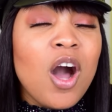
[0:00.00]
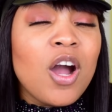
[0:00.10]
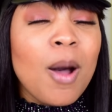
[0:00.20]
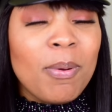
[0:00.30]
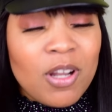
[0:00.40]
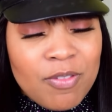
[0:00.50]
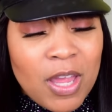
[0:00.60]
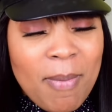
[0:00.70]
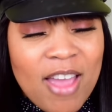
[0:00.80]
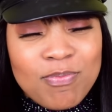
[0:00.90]
A couple of
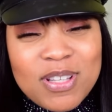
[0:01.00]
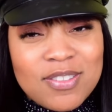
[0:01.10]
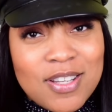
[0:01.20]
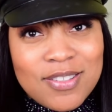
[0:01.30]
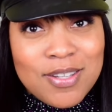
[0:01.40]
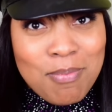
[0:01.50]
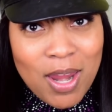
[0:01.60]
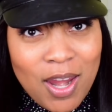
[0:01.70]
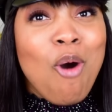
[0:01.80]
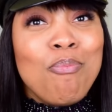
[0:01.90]
them have been sent to me,